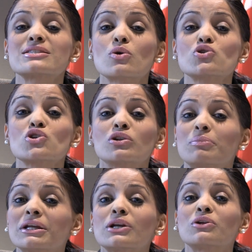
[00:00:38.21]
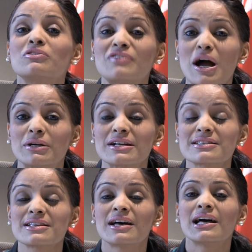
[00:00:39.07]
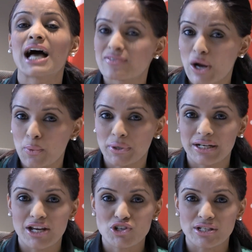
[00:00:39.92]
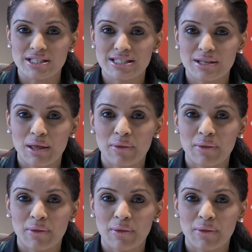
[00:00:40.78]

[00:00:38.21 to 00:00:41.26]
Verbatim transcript: social, and political fabrics of our nations.